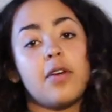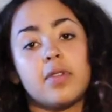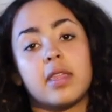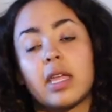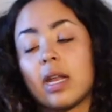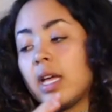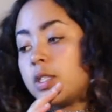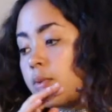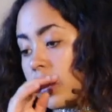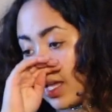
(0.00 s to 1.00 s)
everything that
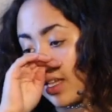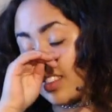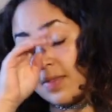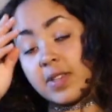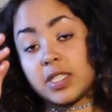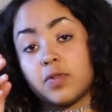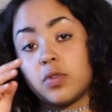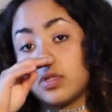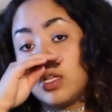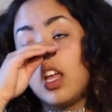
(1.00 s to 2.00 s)
has with that
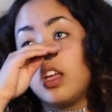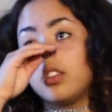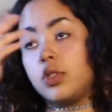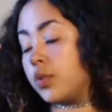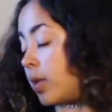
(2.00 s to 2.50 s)
festival to do